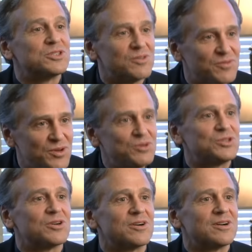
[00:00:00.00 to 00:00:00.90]
was the
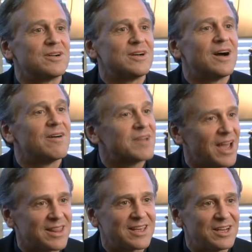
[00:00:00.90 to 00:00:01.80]
future of
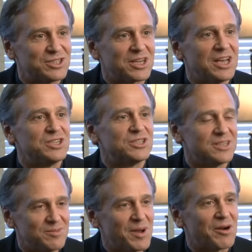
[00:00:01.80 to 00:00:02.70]
Catholic
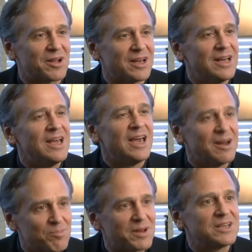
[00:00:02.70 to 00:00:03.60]
education in America,
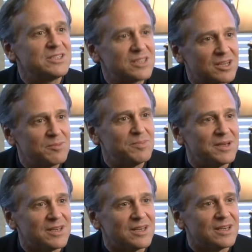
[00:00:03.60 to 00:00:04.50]
and a place that could
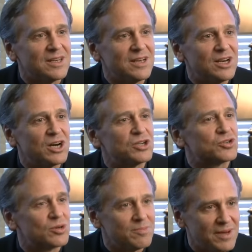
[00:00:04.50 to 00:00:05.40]
be a
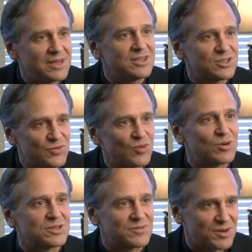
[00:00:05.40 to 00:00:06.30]
tremendous
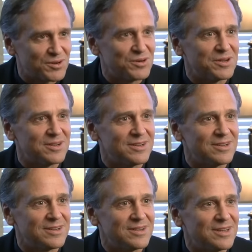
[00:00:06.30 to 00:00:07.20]
force for good
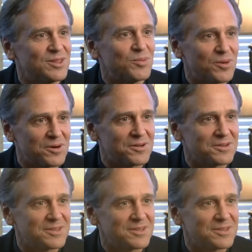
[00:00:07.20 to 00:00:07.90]
in the world.